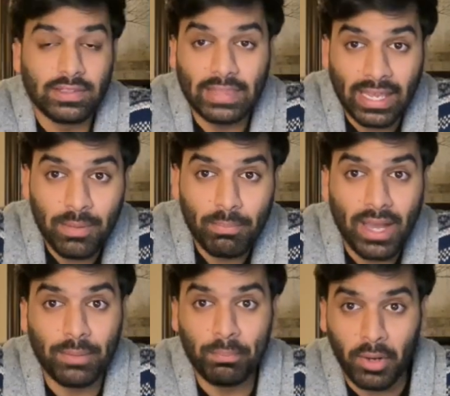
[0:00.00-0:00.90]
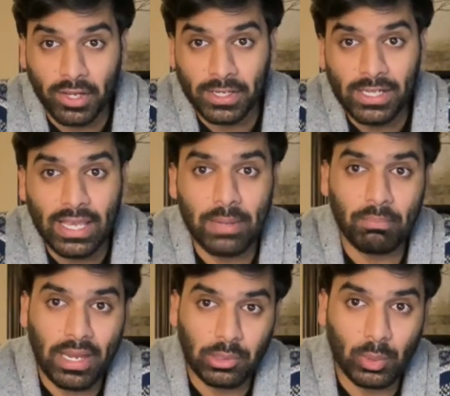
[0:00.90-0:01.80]
They combine body and
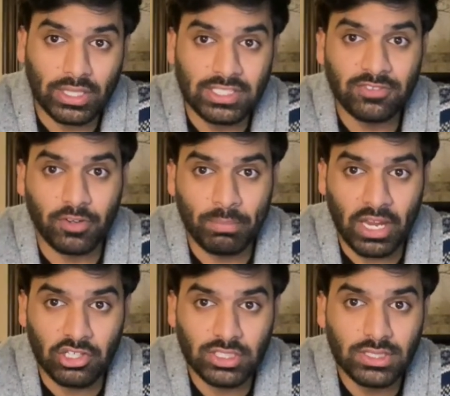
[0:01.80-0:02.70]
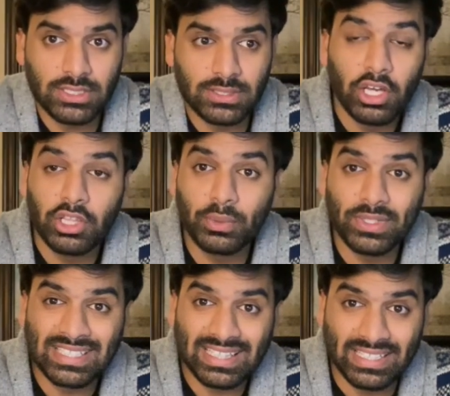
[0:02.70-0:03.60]
mind wellness for patients through
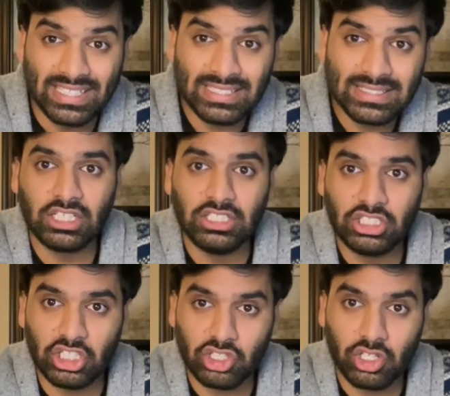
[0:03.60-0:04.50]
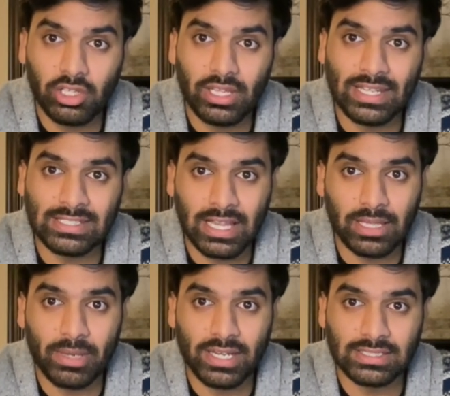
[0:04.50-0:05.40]
its clinics, digital and
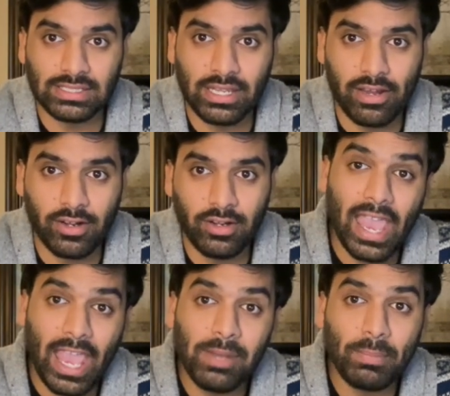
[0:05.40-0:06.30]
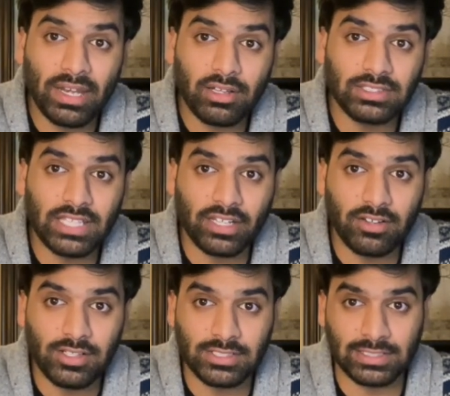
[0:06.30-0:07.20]
telemedicine care, and medical
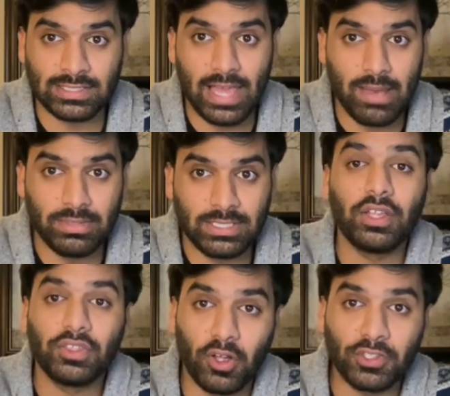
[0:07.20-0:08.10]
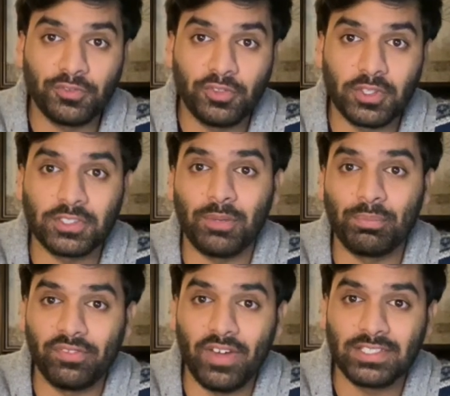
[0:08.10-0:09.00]
diagnostics labs. They also focus on
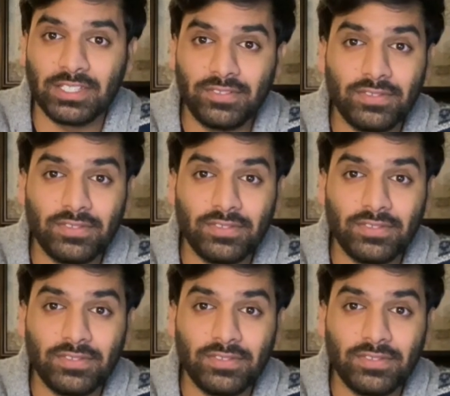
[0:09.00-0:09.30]
preventative,